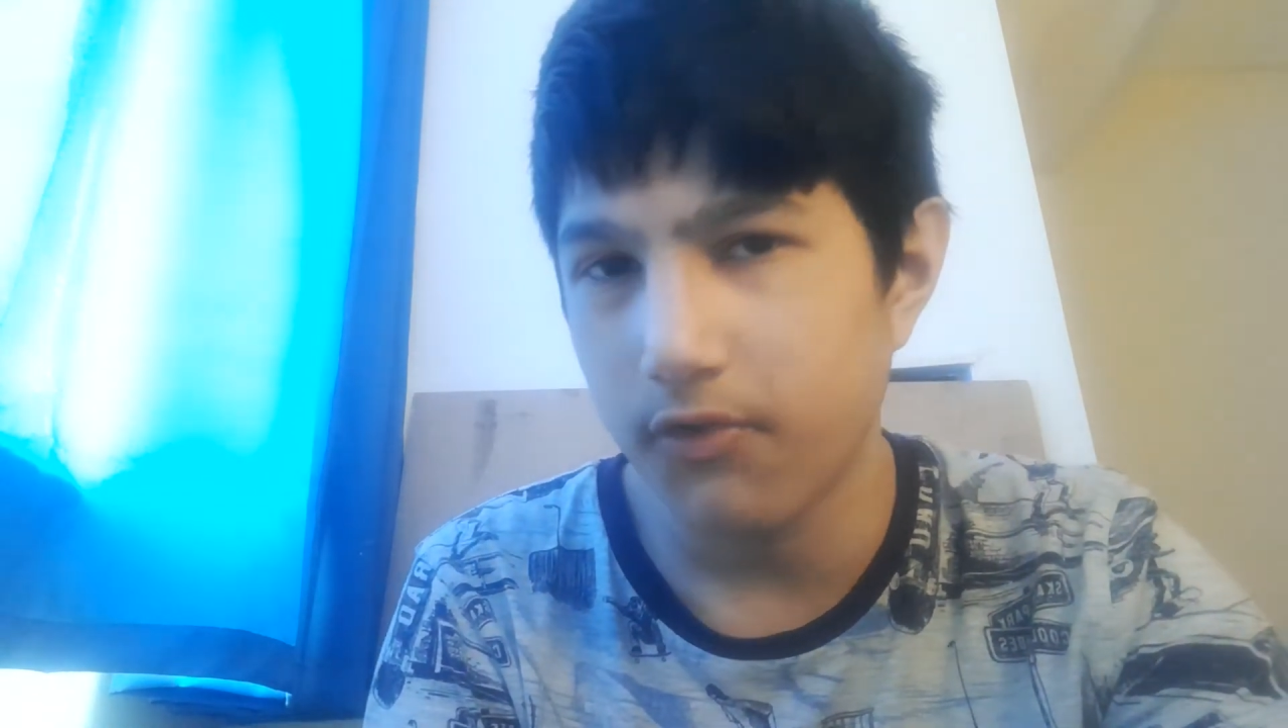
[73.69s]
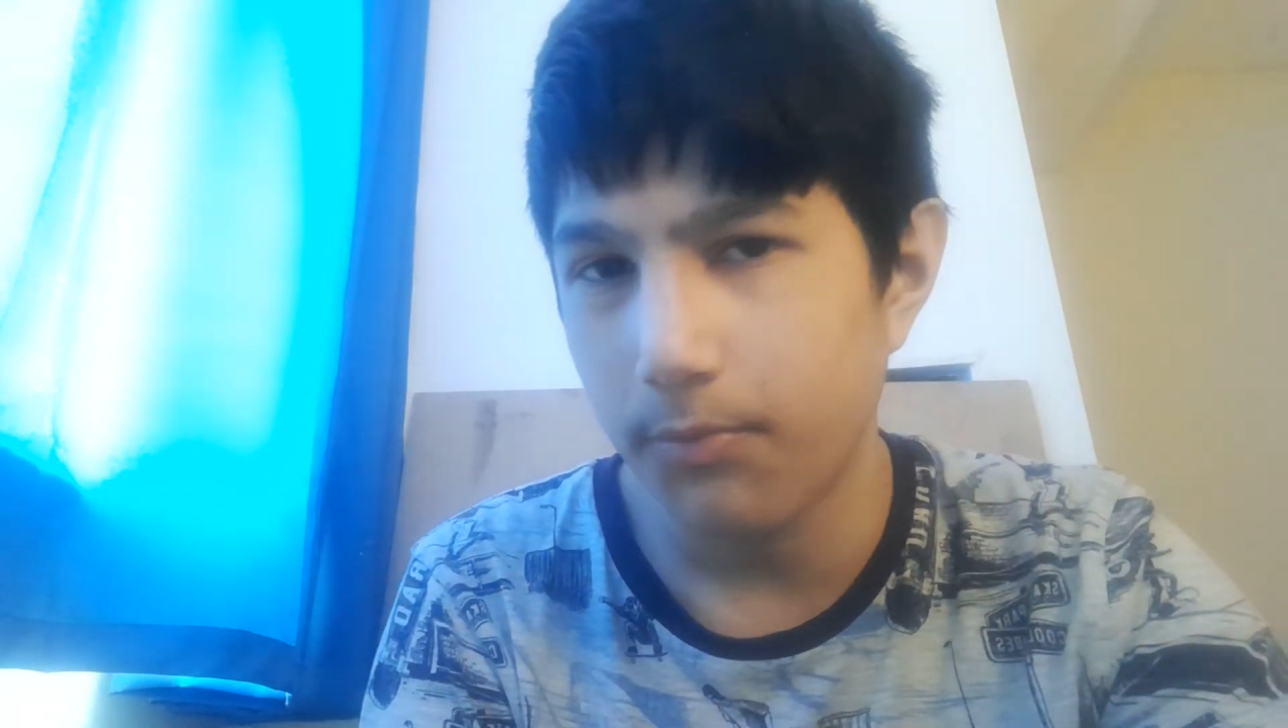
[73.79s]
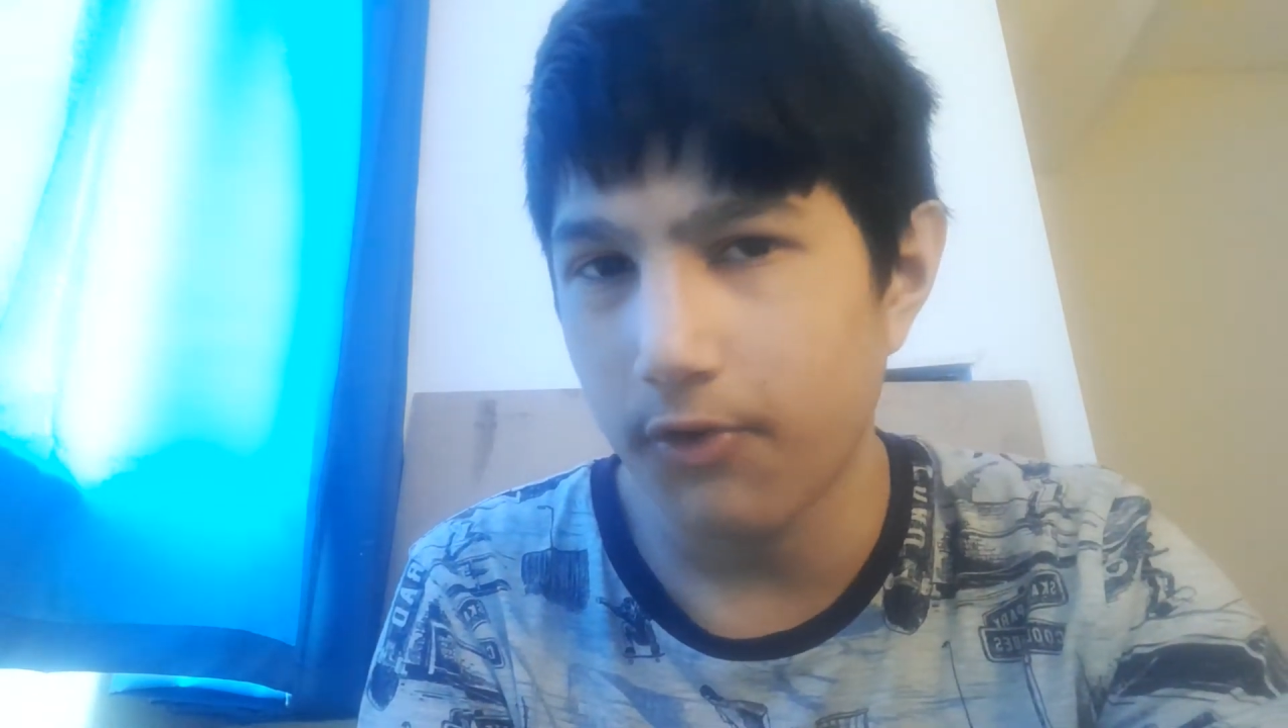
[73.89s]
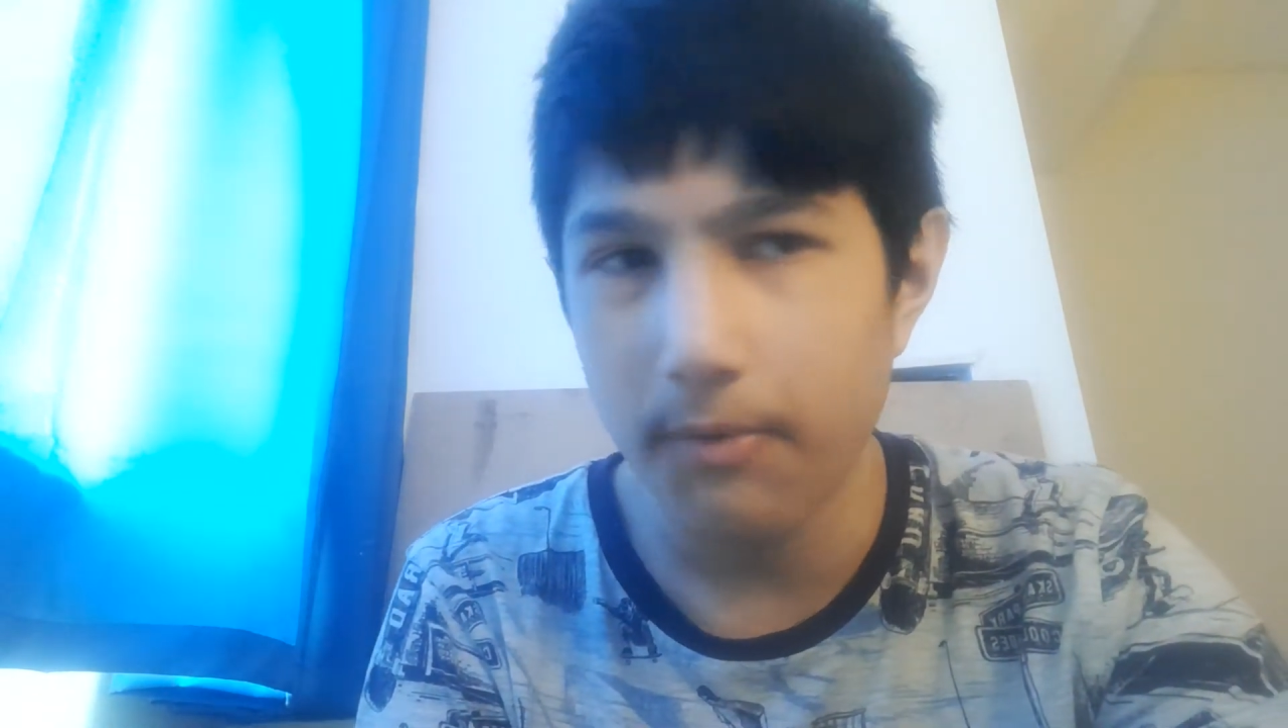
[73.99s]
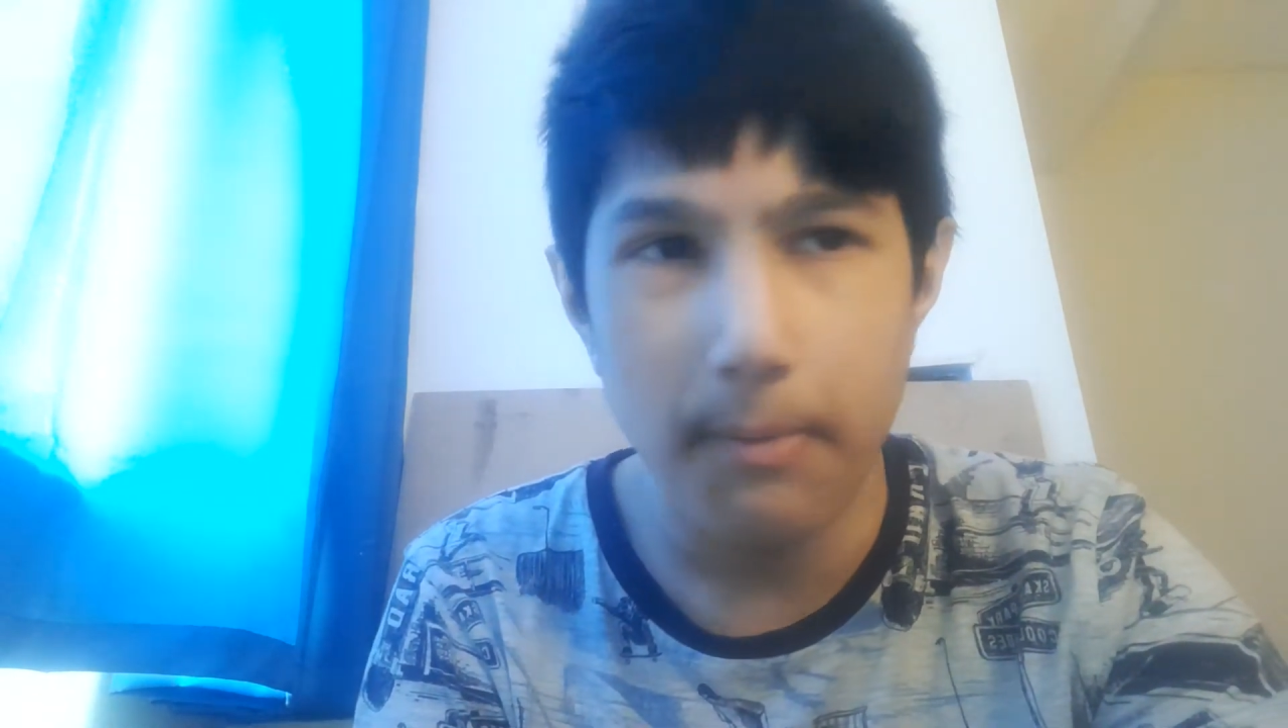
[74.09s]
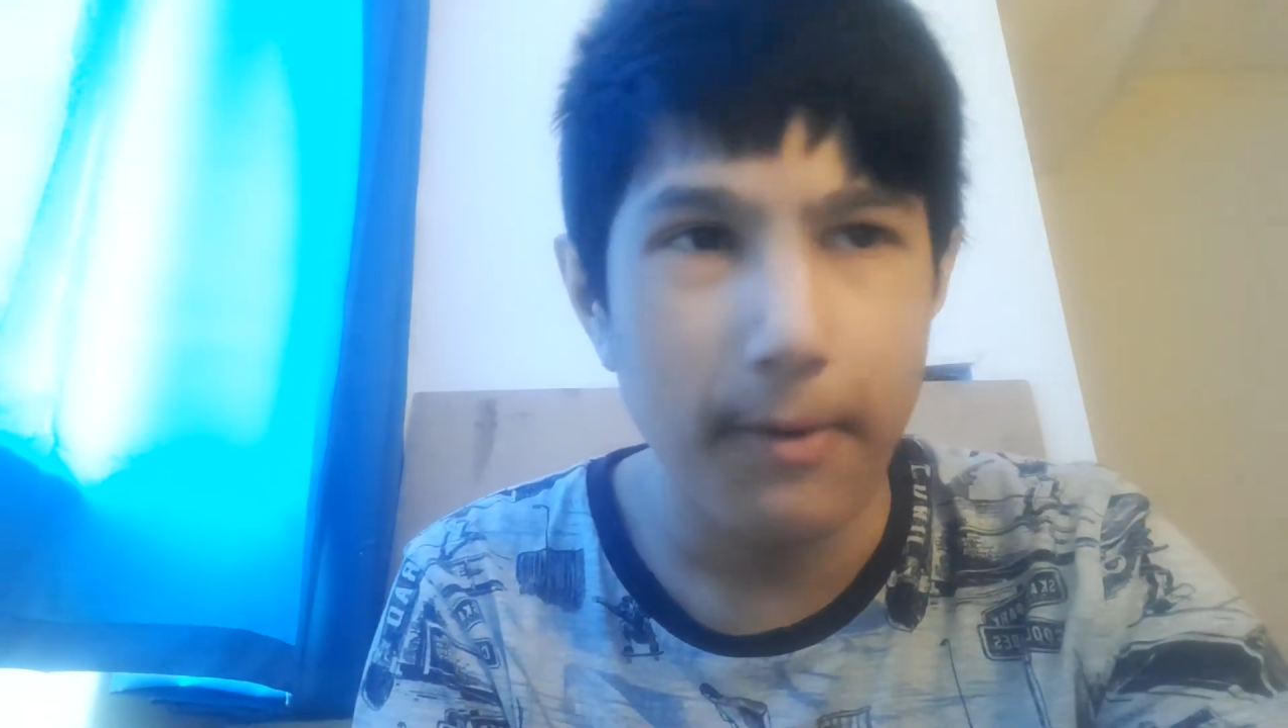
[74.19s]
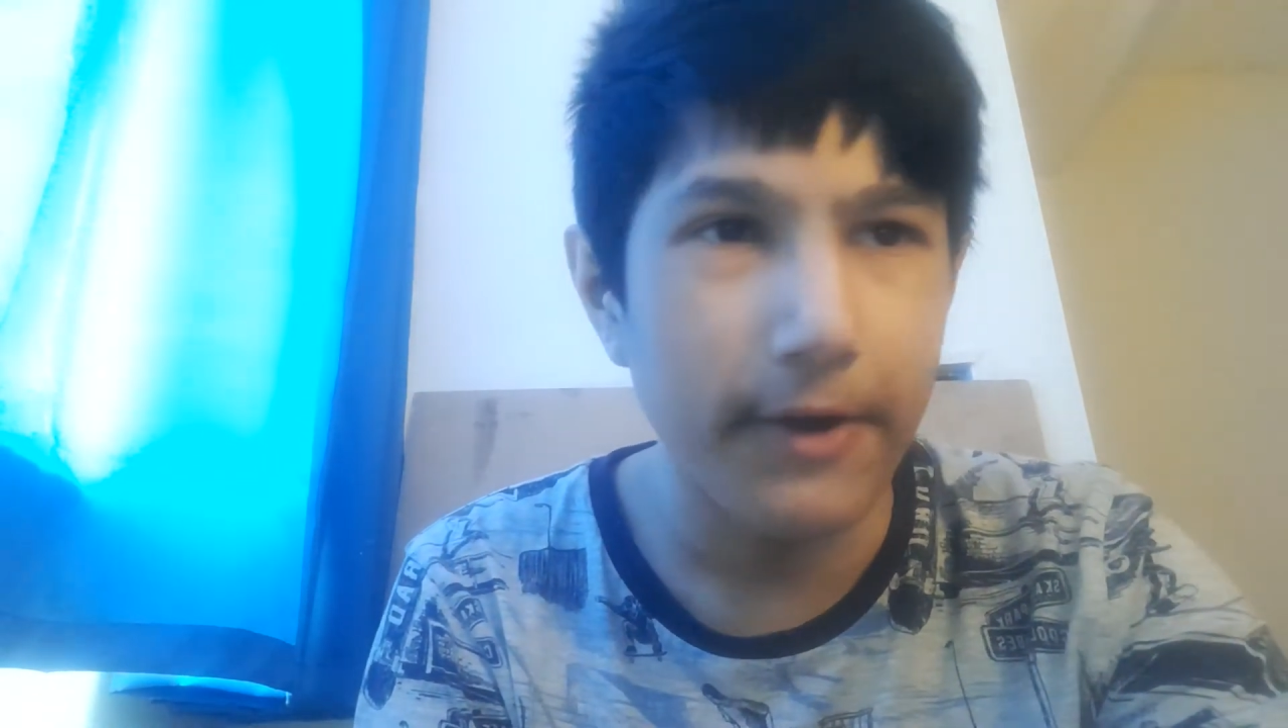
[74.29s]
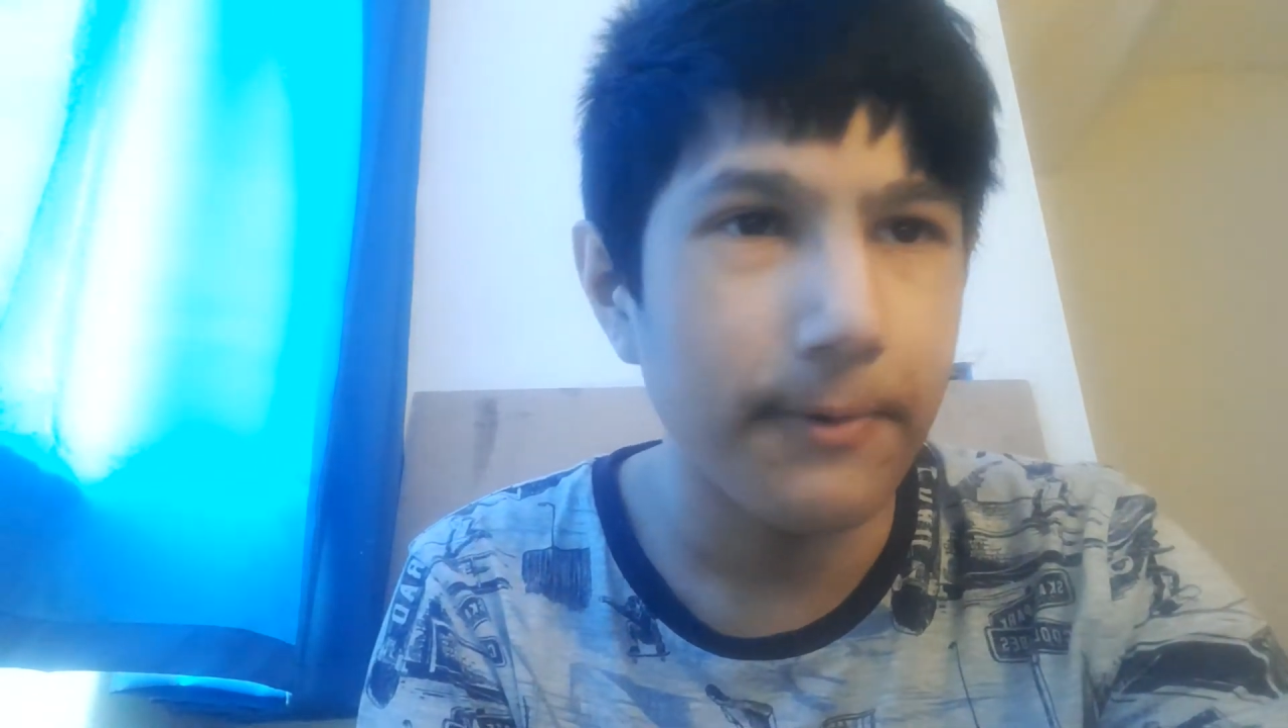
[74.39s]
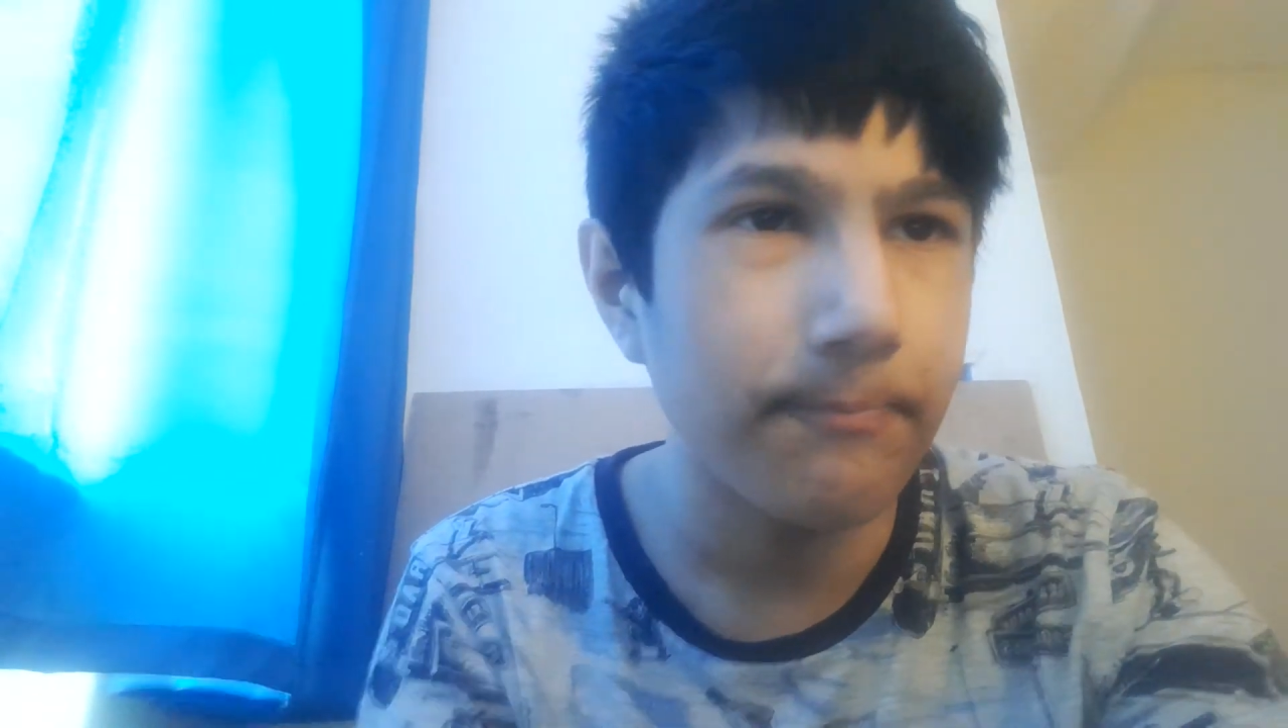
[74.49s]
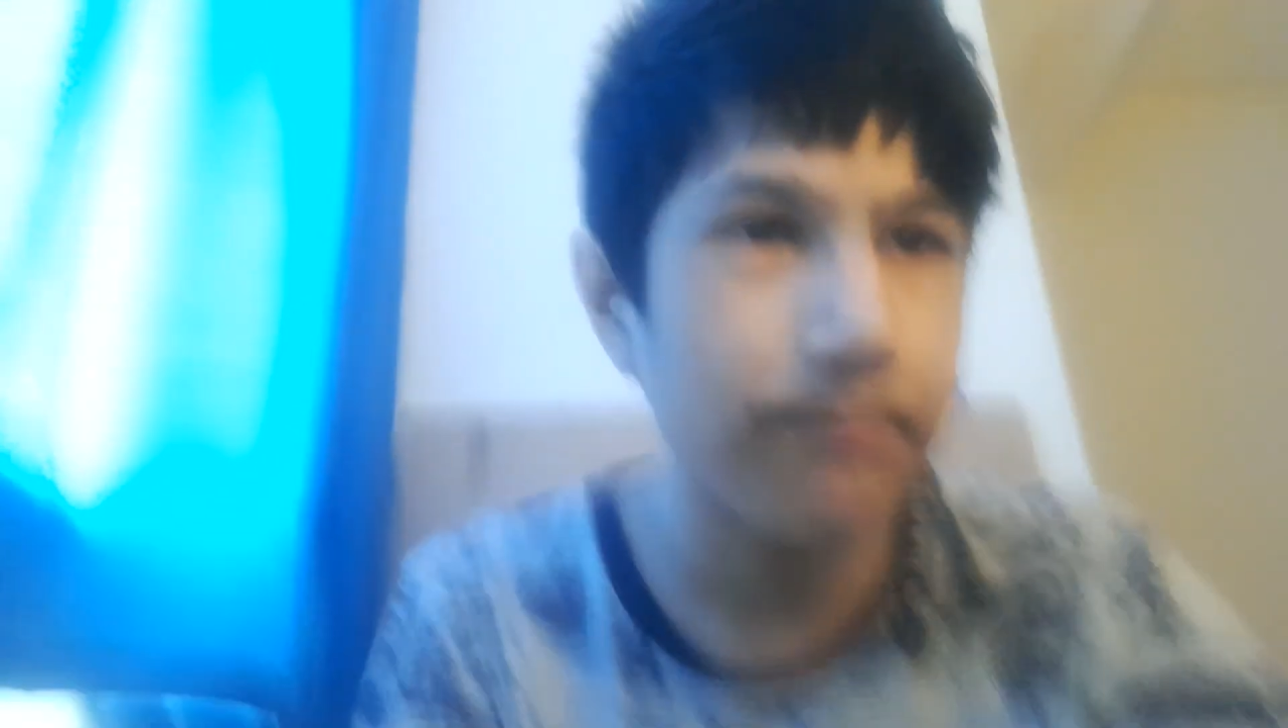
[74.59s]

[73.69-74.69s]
subscribe, and bye.